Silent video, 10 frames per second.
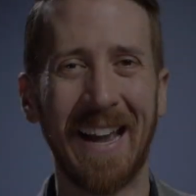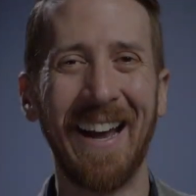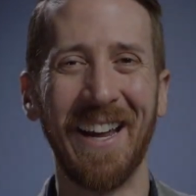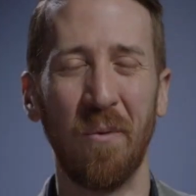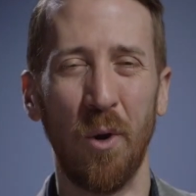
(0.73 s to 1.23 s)

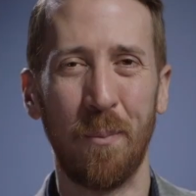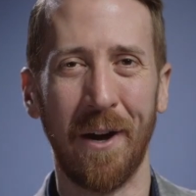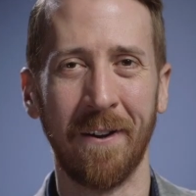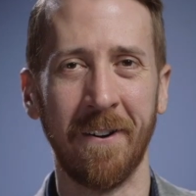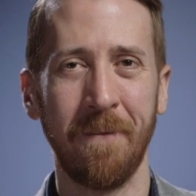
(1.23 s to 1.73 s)
Hi, I'm Will
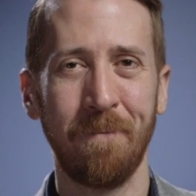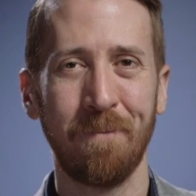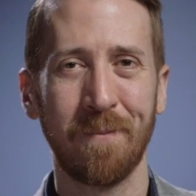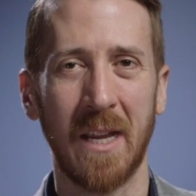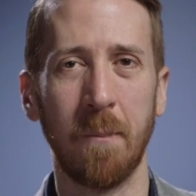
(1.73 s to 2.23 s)
Potter.
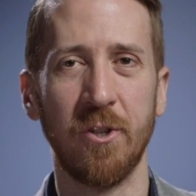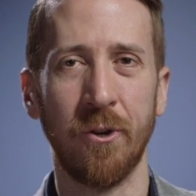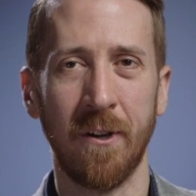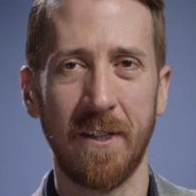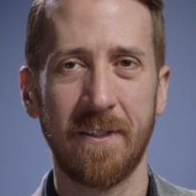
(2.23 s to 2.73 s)
I'm a
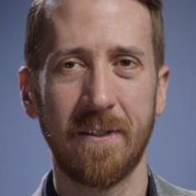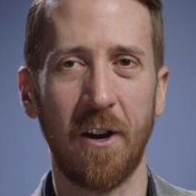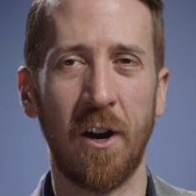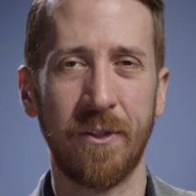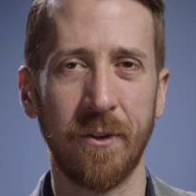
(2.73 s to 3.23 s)
journalist,
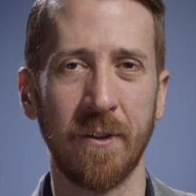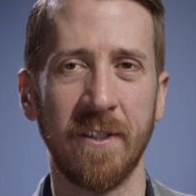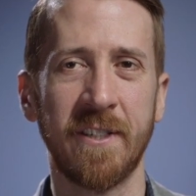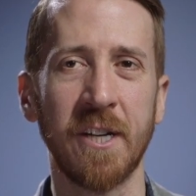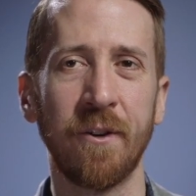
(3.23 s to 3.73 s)
author,
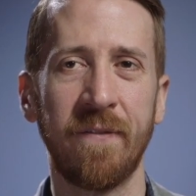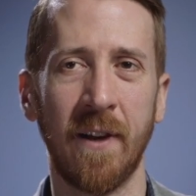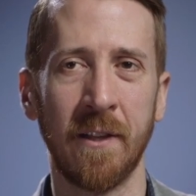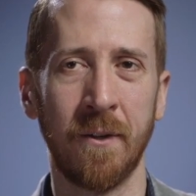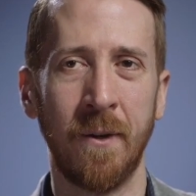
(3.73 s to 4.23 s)
and senior
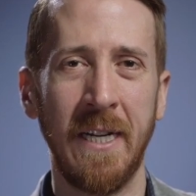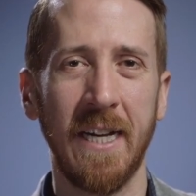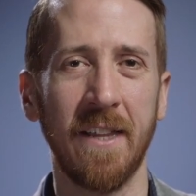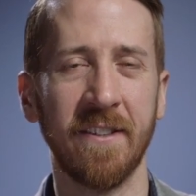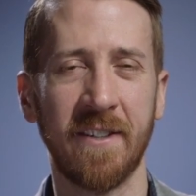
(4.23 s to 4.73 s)
fellow
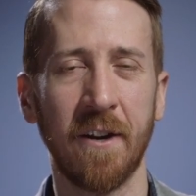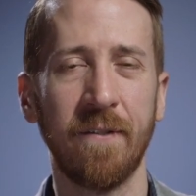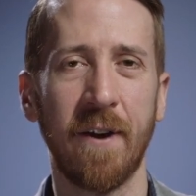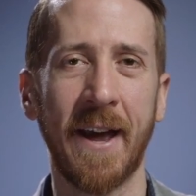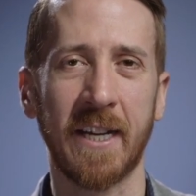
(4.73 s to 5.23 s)
in the Center
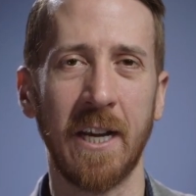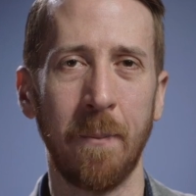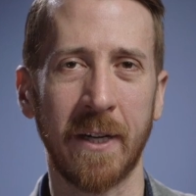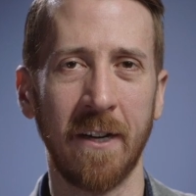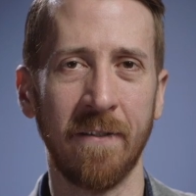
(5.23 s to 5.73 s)
for
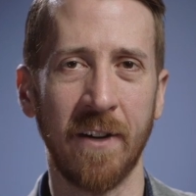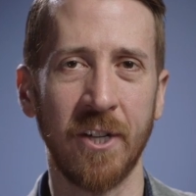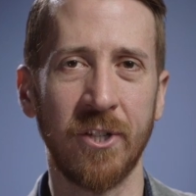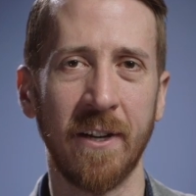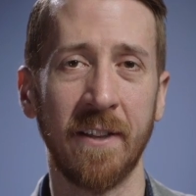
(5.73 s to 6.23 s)
Academic
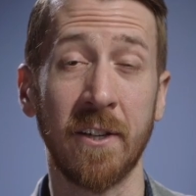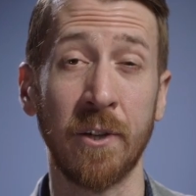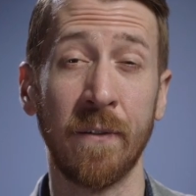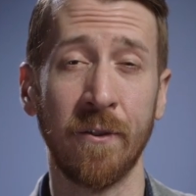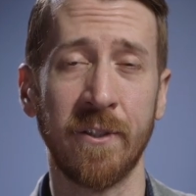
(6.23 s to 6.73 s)
Innovation at the
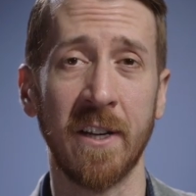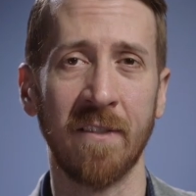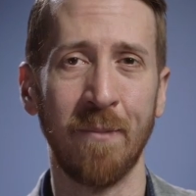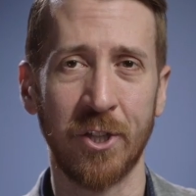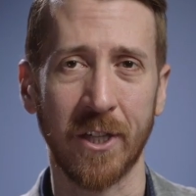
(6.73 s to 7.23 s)
University
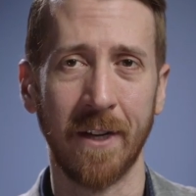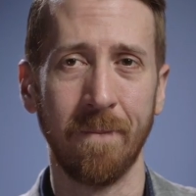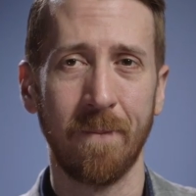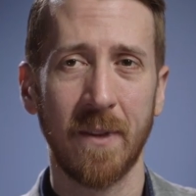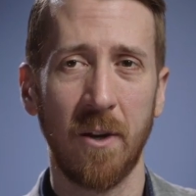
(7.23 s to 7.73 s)
of
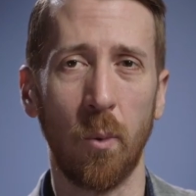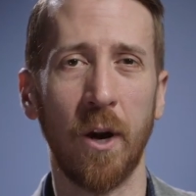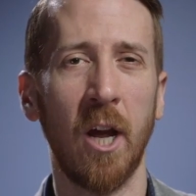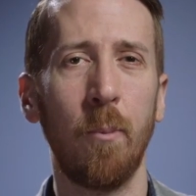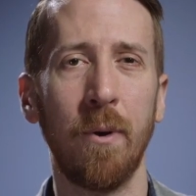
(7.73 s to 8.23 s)
Michigan,
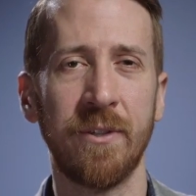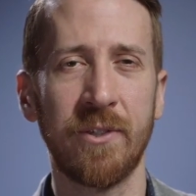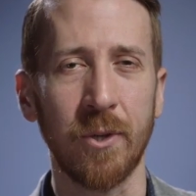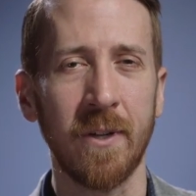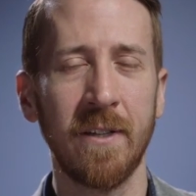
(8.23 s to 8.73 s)
where I help both
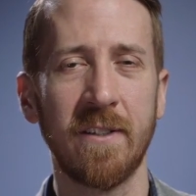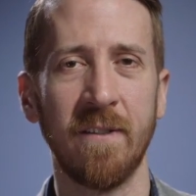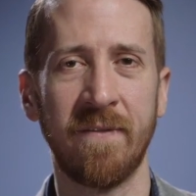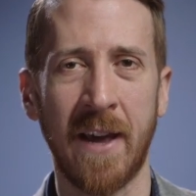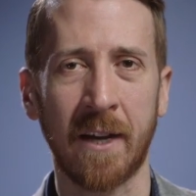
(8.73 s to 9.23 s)
students
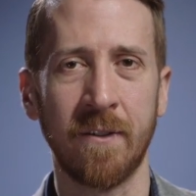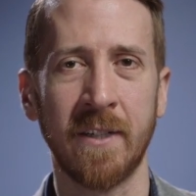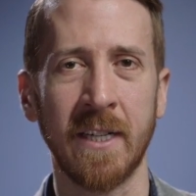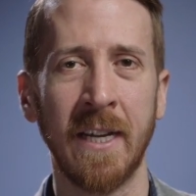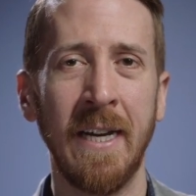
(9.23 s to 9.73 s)
and
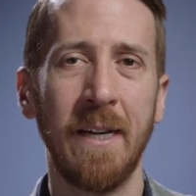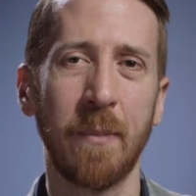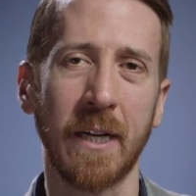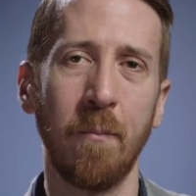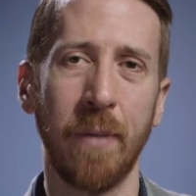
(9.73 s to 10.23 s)
faculty
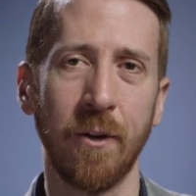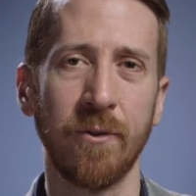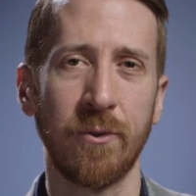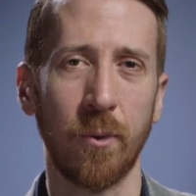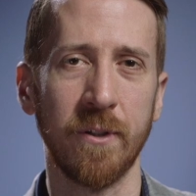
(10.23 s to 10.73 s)
become
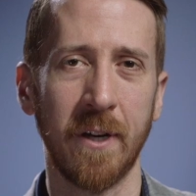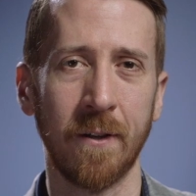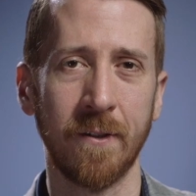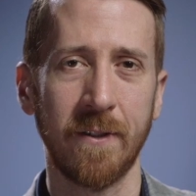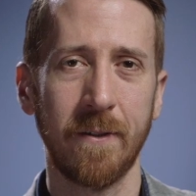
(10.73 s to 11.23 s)
better
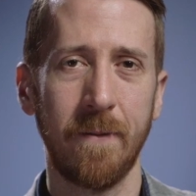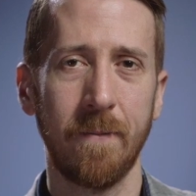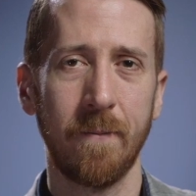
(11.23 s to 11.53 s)
storytellers.